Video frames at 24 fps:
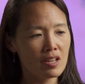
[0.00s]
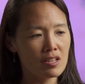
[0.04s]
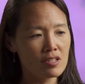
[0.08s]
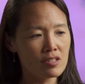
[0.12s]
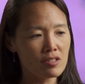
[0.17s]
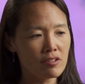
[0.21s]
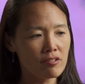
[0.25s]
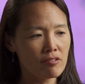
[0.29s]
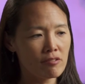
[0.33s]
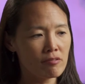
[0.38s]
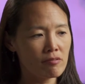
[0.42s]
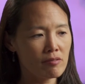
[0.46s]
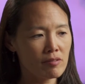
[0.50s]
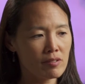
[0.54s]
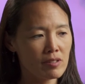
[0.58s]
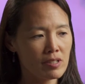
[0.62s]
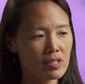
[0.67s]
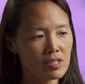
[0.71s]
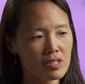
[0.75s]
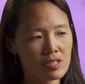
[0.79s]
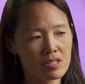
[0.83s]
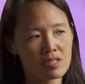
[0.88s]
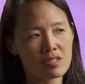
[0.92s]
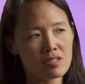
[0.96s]
So
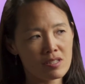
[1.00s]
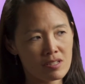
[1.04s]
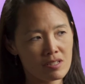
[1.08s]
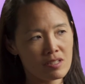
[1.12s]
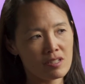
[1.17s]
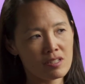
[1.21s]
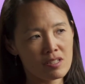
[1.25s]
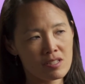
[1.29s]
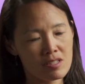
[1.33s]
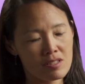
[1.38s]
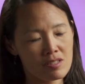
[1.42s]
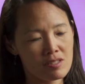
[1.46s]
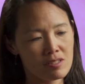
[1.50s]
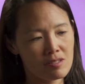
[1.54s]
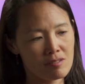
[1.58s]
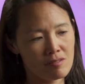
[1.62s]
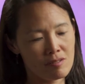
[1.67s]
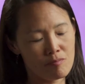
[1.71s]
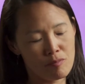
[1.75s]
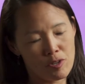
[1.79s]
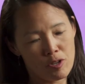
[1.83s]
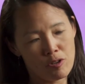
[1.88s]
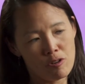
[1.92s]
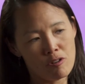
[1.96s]

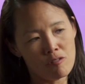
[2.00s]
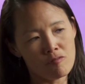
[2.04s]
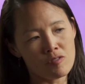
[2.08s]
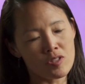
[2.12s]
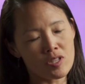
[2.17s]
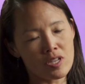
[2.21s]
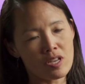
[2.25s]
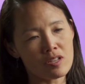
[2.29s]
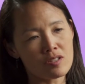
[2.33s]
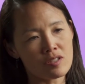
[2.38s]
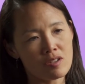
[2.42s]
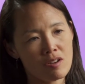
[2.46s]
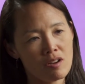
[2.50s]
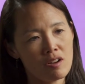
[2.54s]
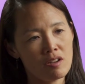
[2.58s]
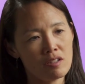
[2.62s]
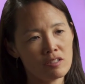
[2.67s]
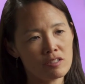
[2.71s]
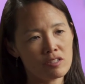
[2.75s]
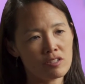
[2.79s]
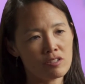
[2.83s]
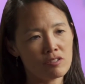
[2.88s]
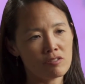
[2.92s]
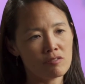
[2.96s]
it behooves us
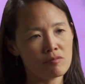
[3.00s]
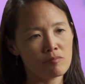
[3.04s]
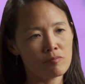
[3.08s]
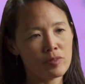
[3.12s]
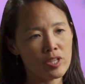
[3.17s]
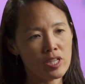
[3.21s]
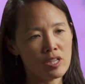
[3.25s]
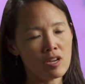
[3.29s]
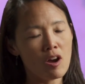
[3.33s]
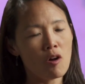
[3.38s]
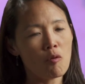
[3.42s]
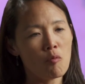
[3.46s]
all to be